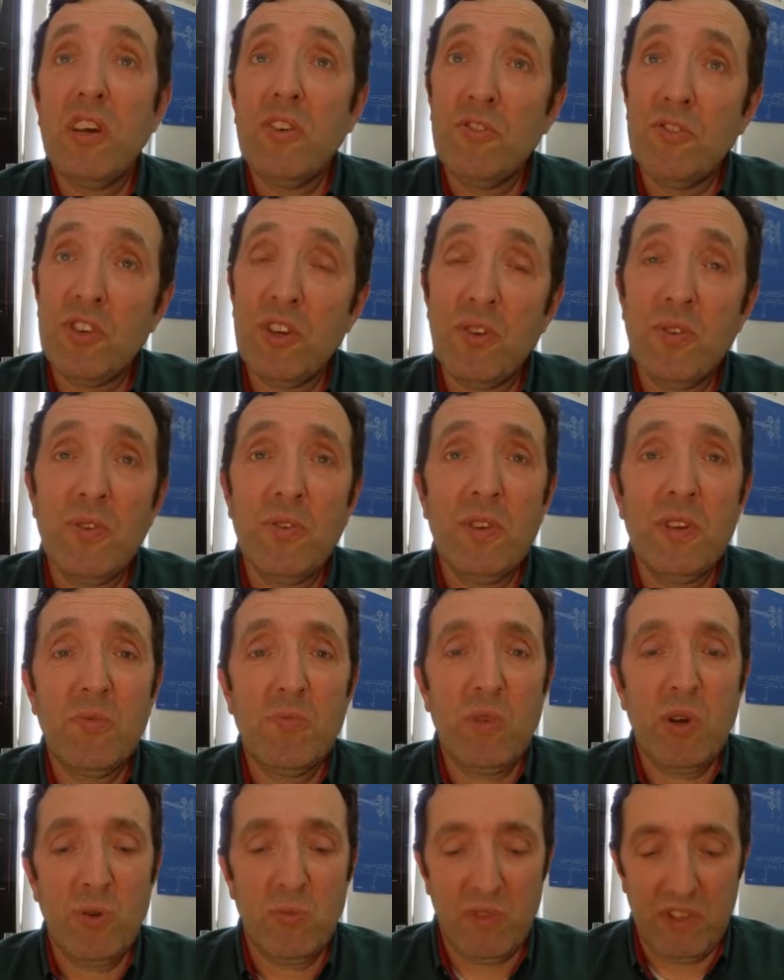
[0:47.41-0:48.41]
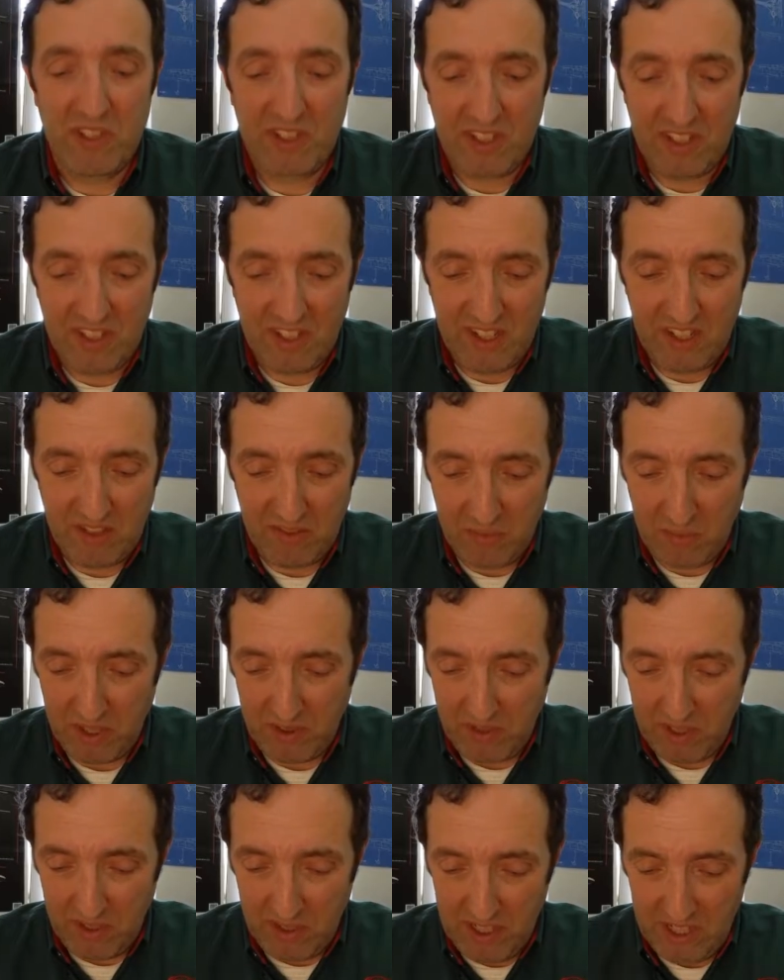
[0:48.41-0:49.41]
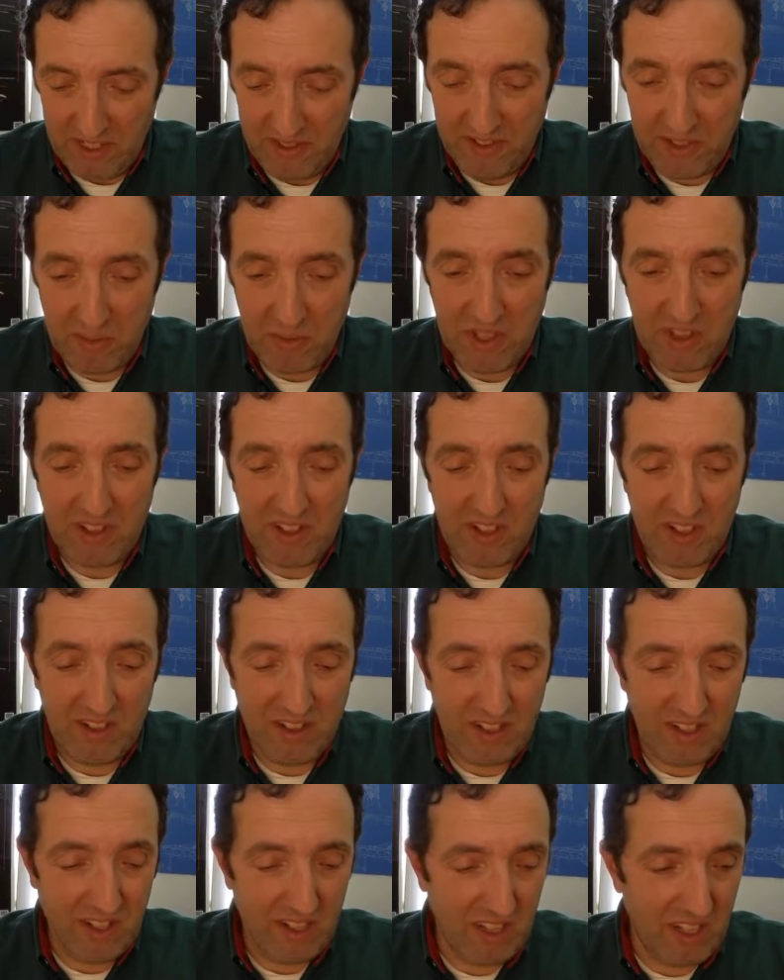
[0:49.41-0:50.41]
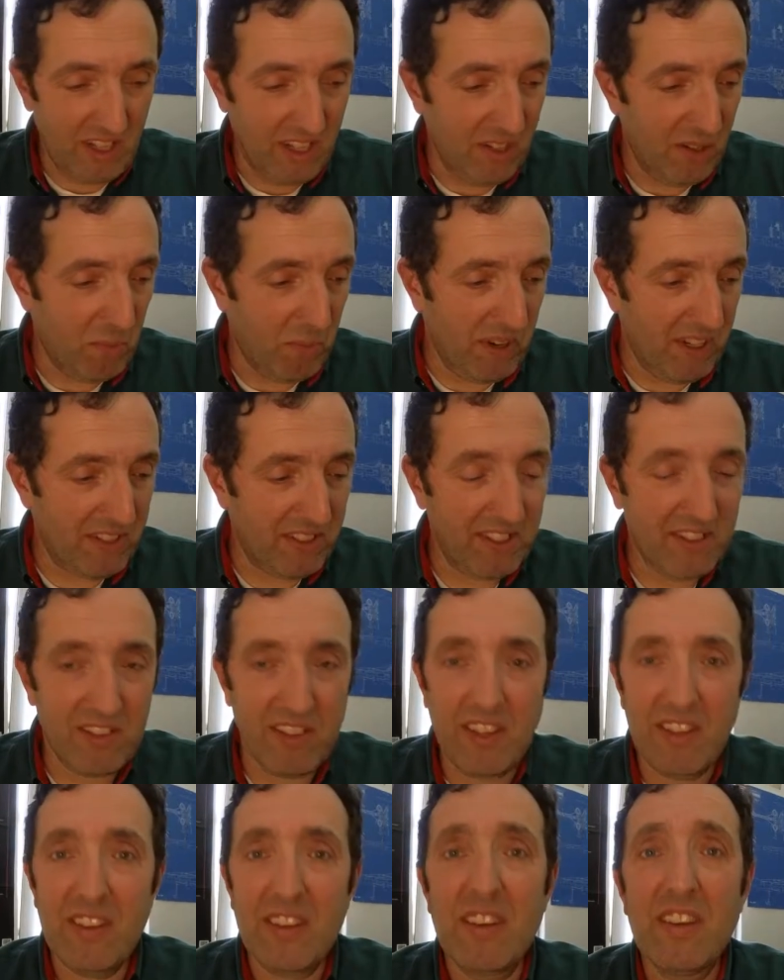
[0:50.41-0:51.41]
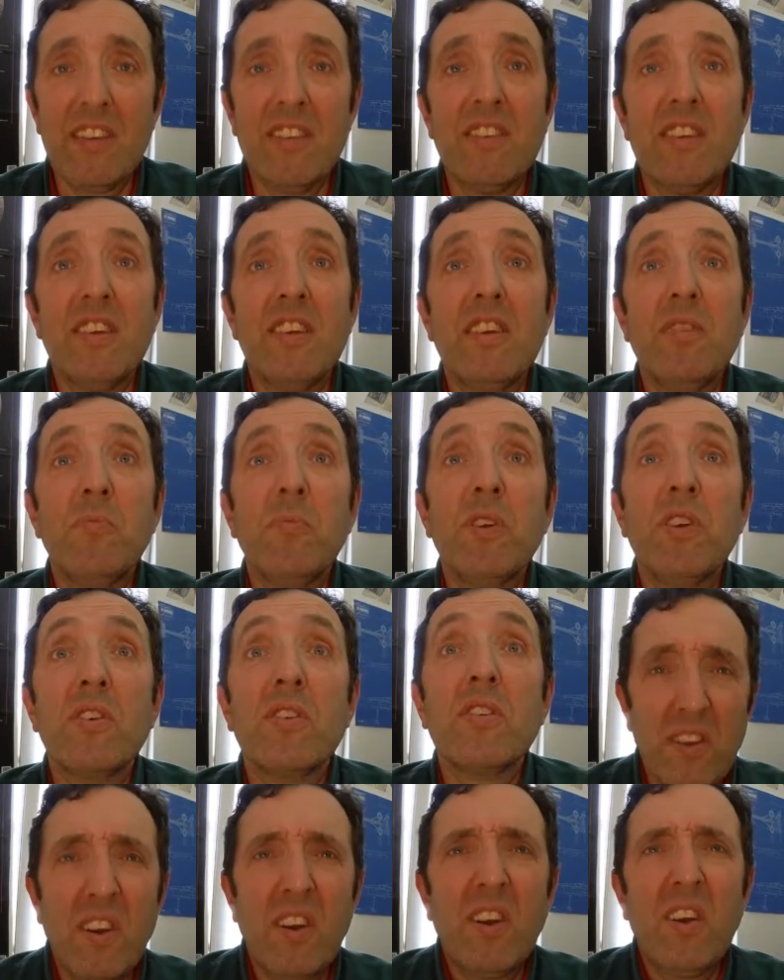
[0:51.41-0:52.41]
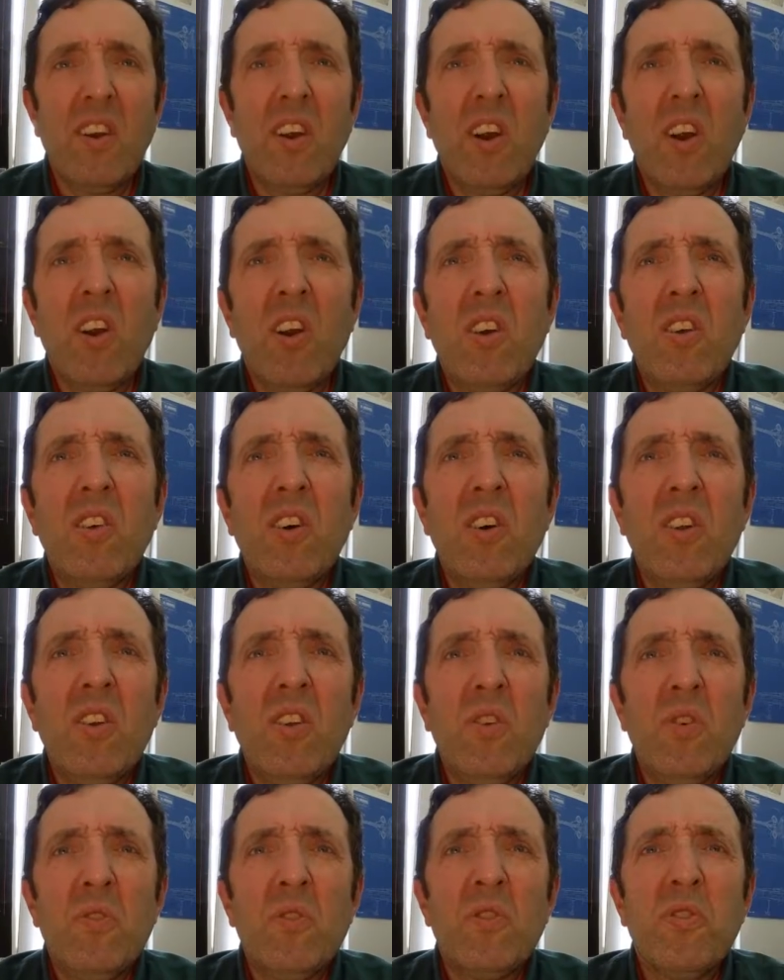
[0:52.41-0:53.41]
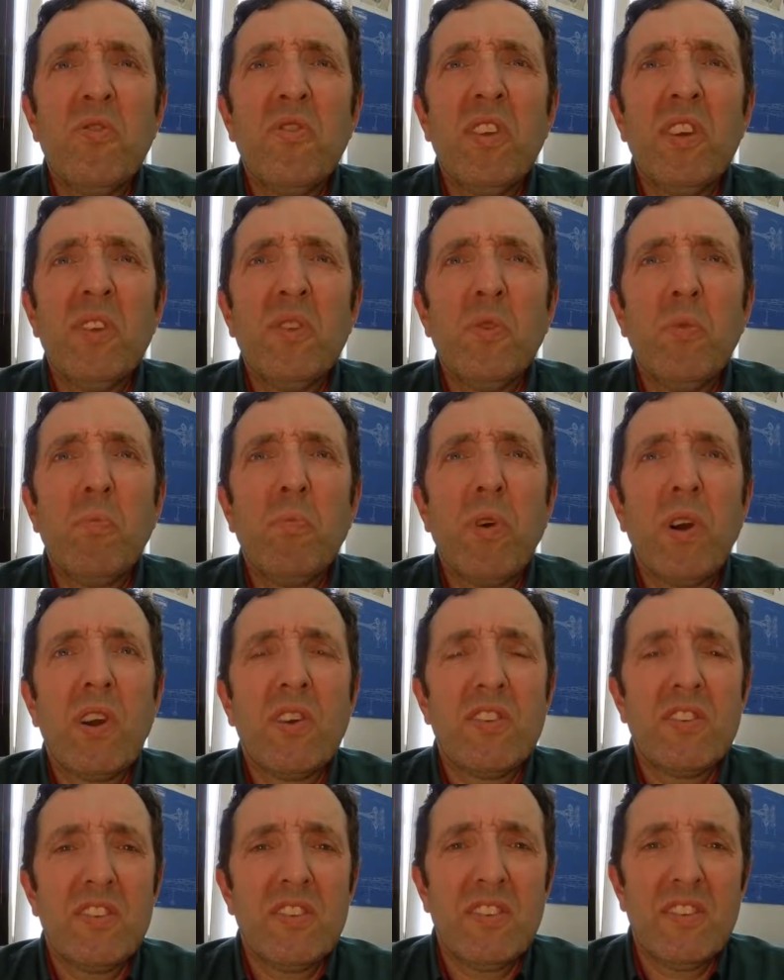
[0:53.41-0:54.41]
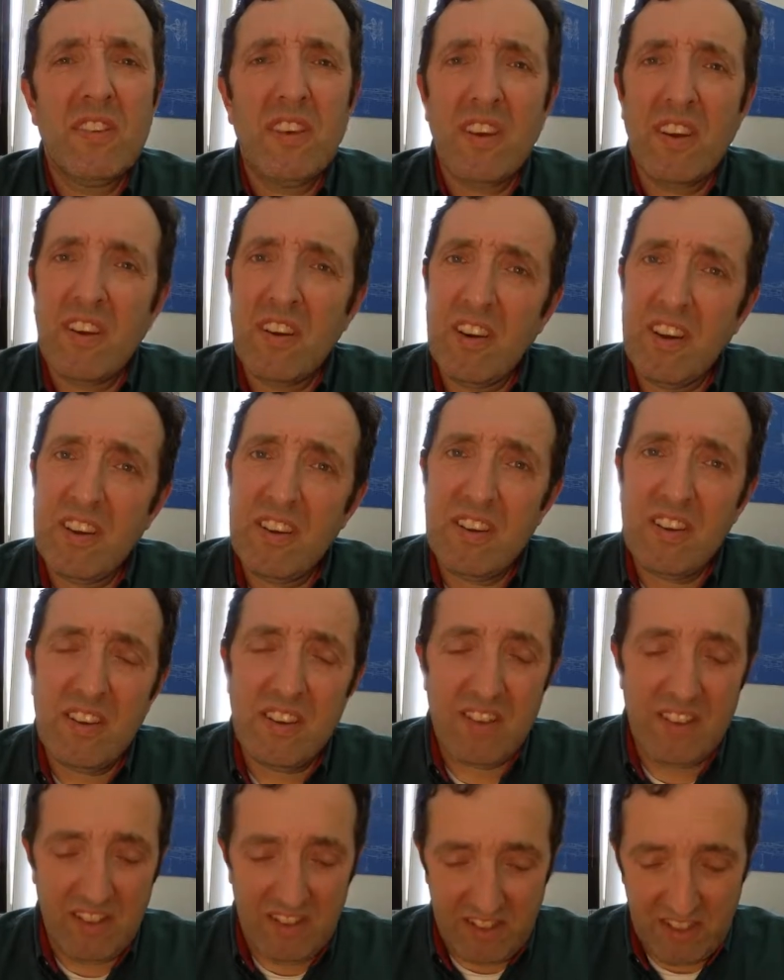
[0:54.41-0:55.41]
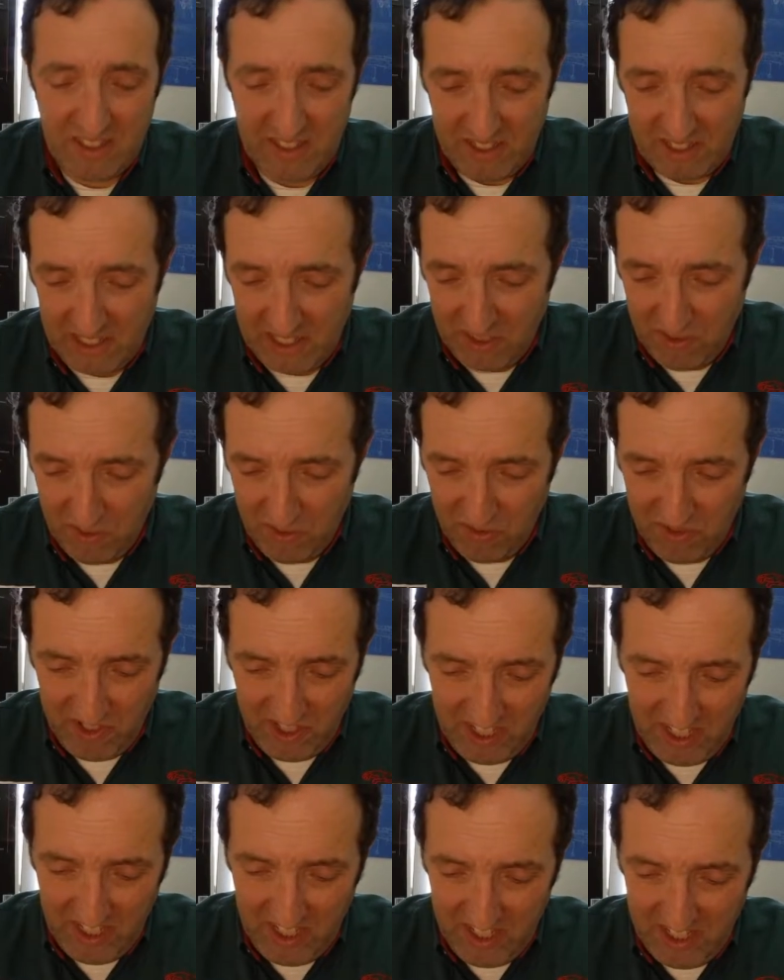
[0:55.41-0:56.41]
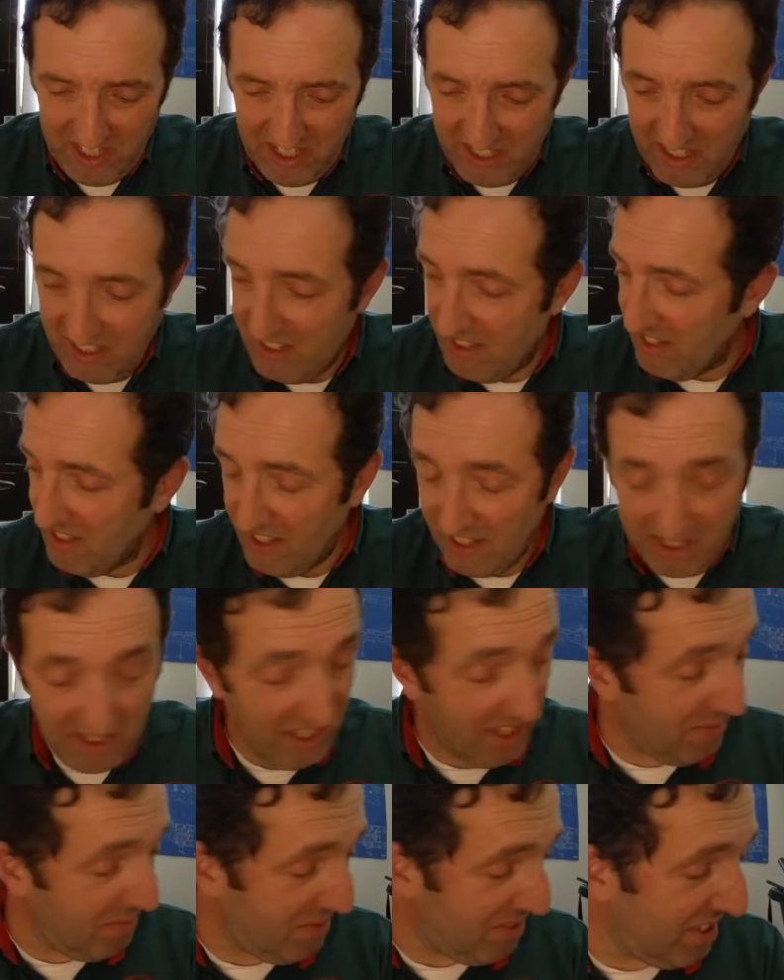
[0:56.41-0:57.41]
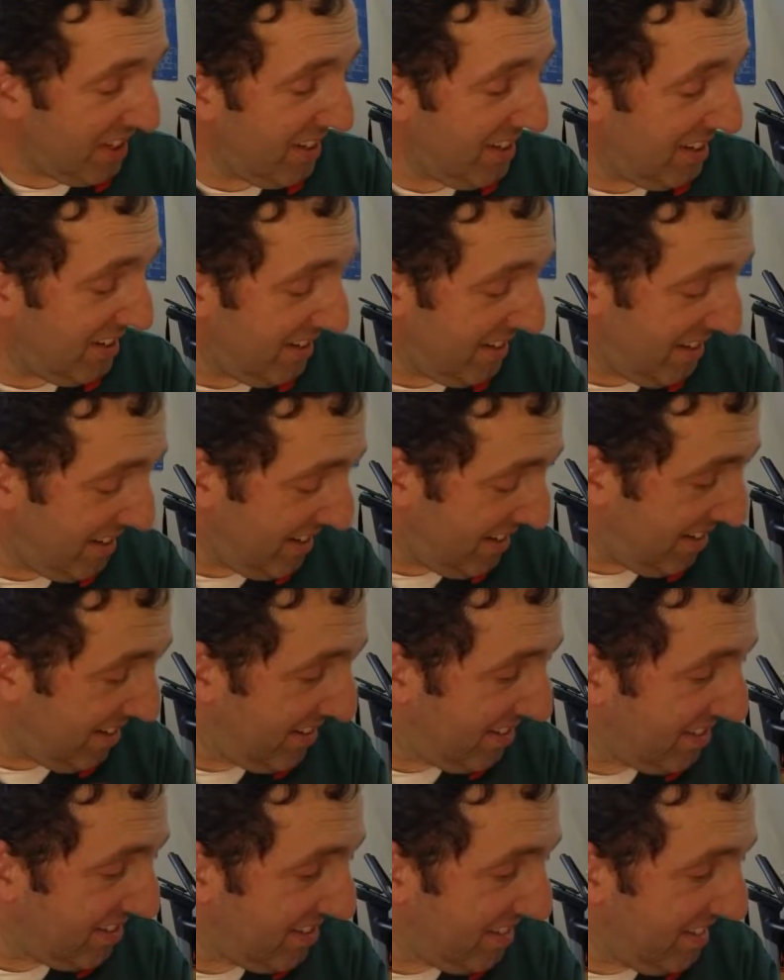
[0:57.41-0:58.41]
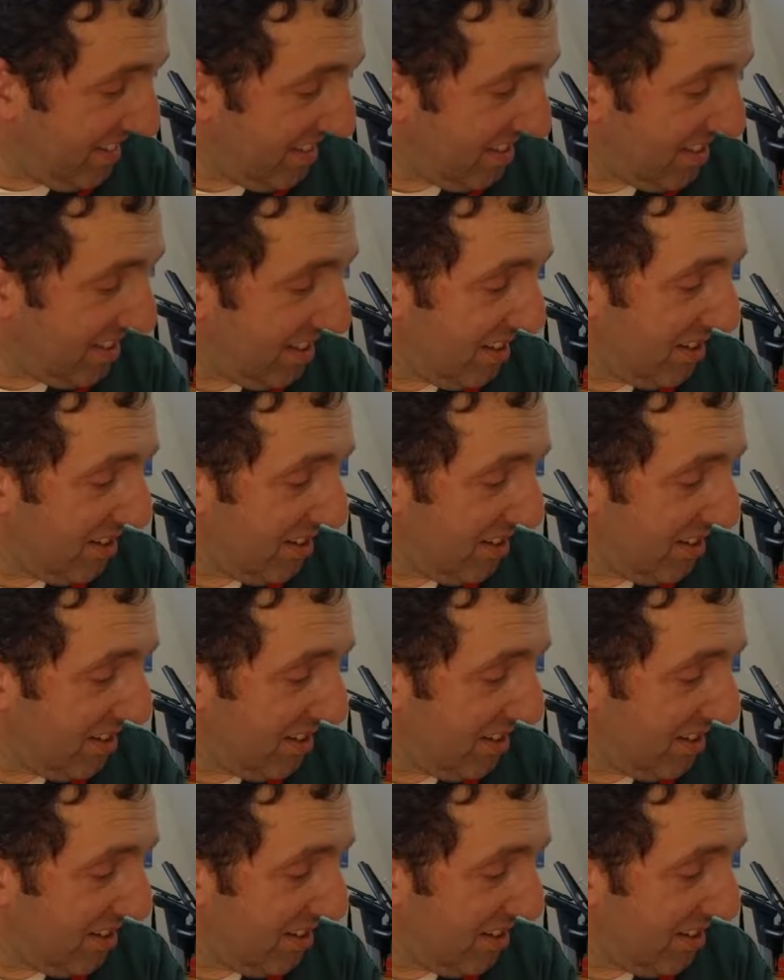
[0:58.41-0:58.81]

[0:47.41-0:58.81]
I'll show you in a moment, but I'll leave them in the little plastic thing that is in it, because there are a lot of little parts in there, and I'm saying again, this is